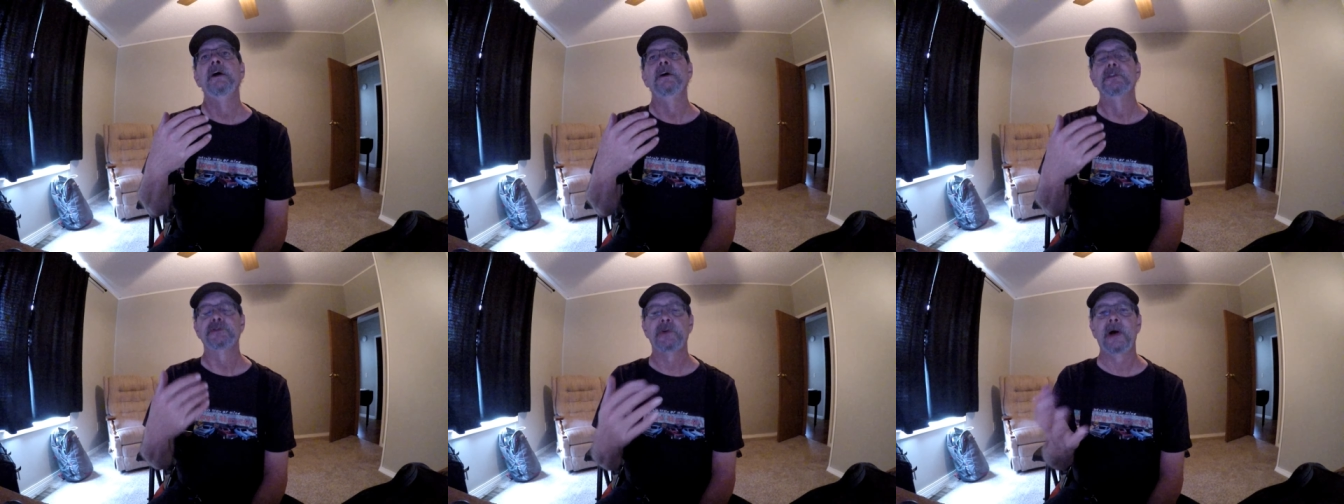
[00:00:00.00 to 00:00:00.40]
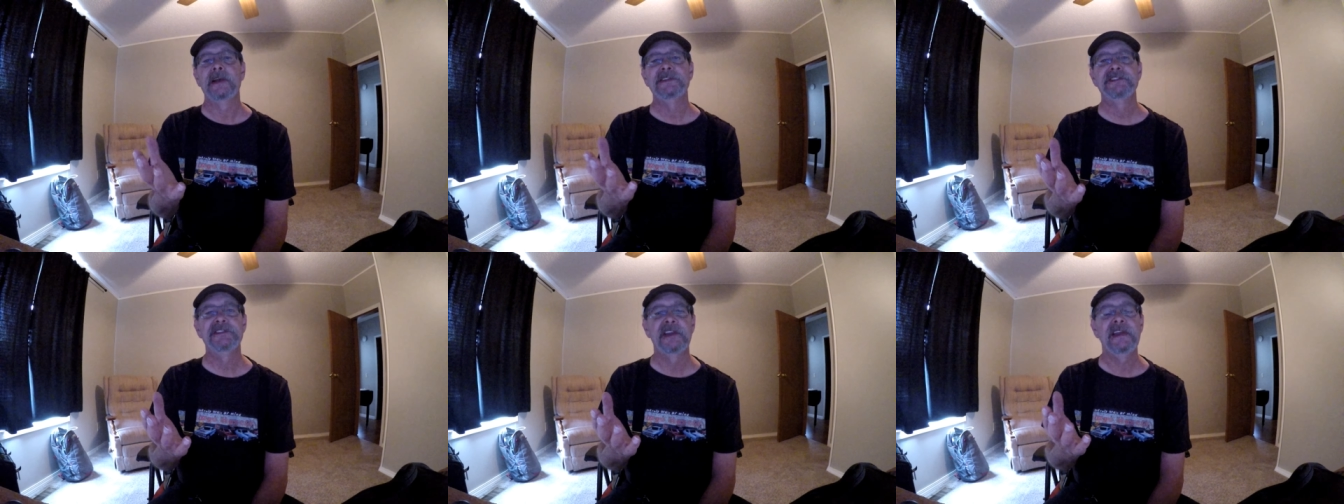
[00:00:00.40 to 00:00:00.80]
So
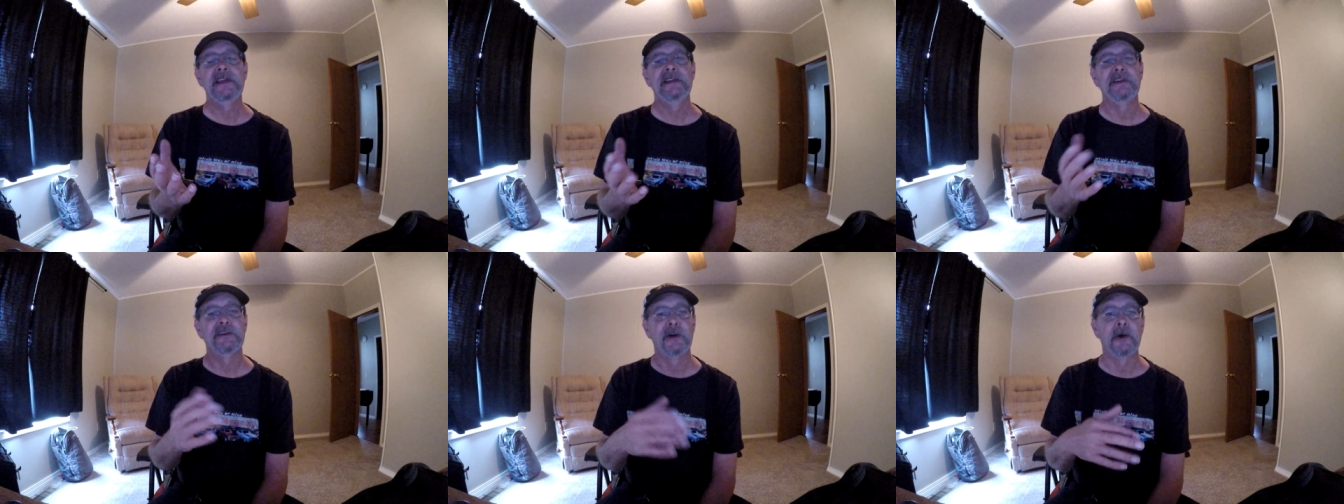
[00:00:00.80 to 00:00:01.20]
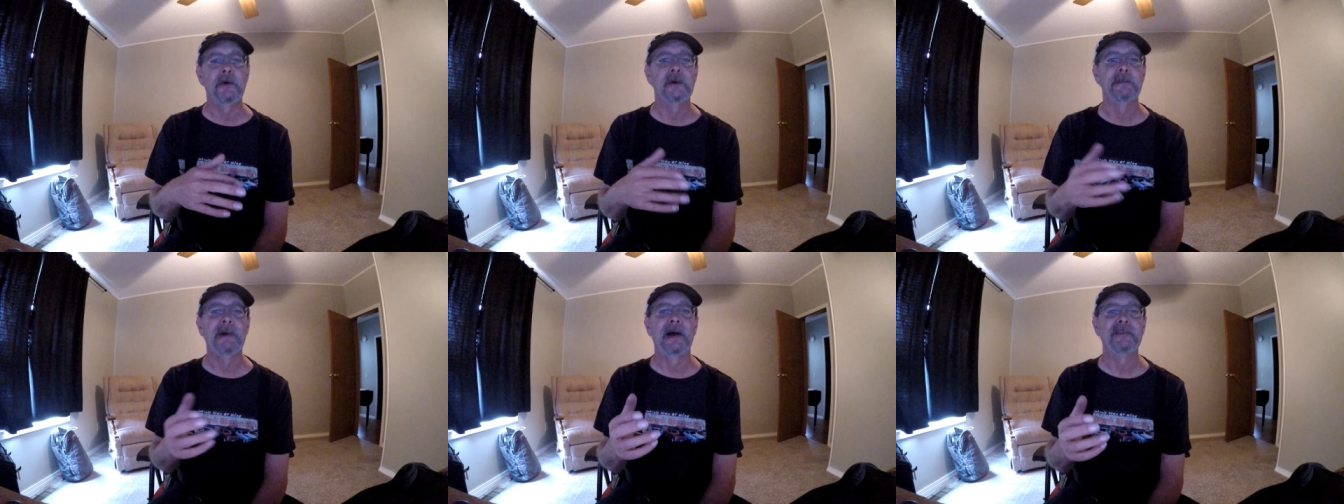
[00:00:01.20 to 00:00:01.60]
I'd seen and heard
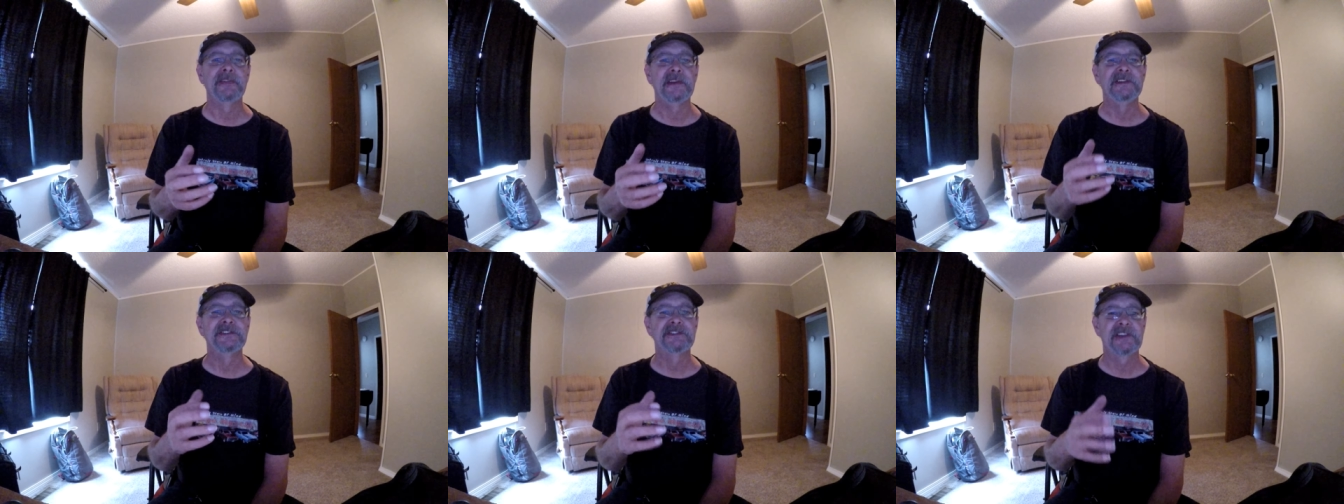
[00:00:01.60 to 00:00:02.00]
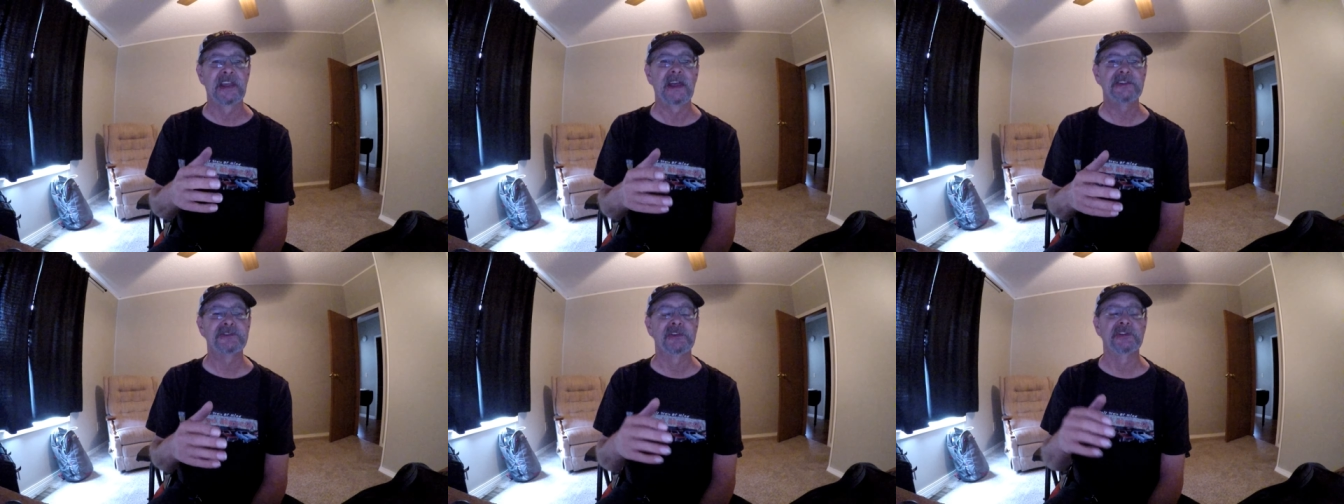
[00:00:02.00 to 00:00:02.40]
about these
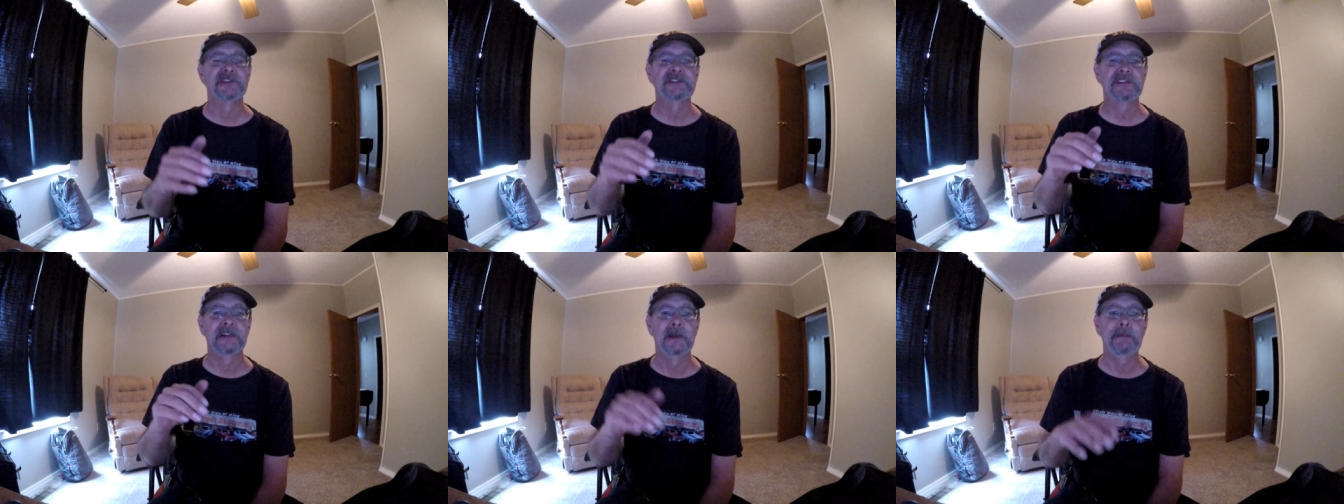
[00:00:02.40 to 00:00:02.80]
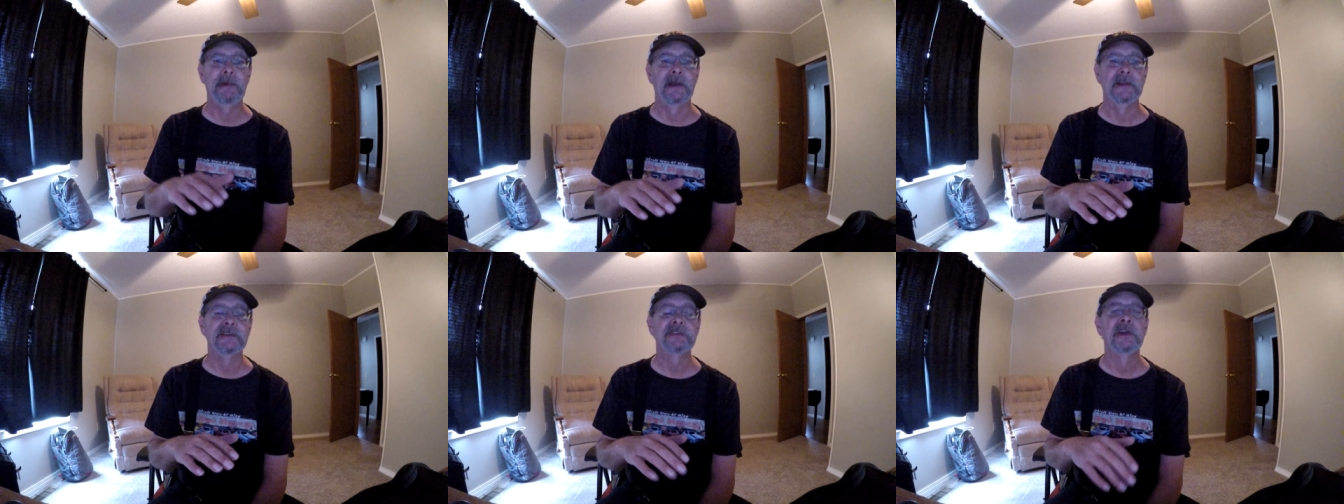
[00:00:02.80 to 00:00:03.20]
Skechers
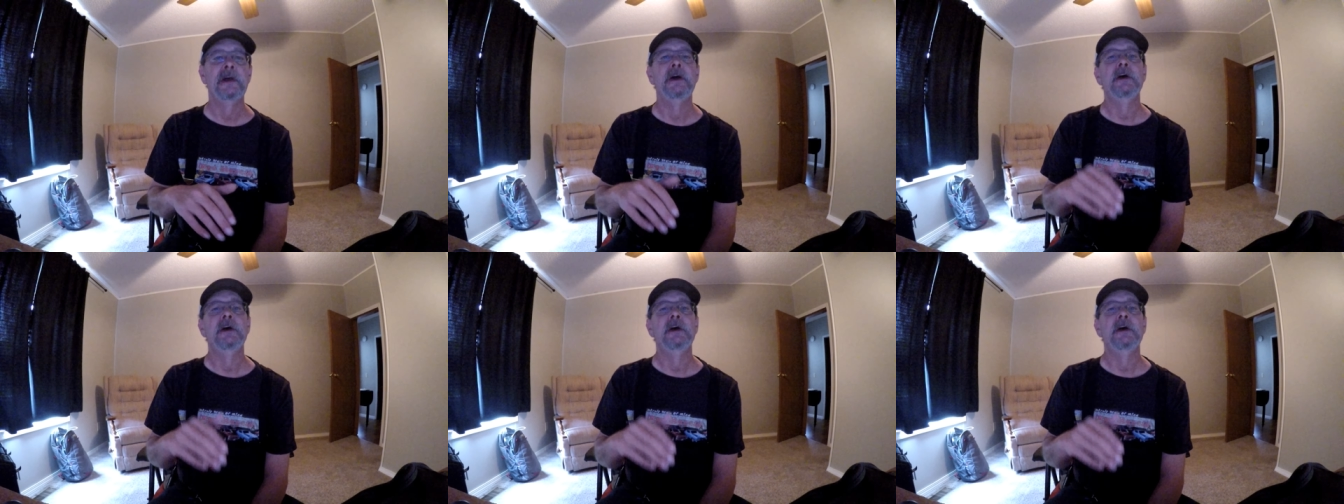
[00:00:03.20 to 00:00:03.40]
slip-ins,